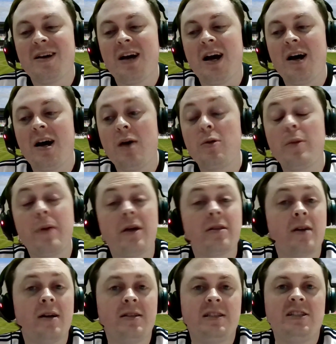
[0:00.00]
and we're both
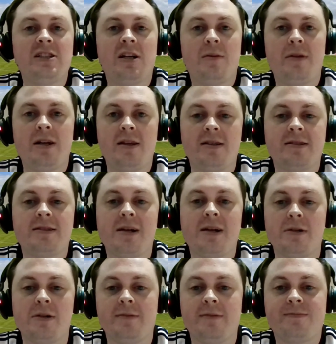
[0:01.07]
going to Germany in the summer,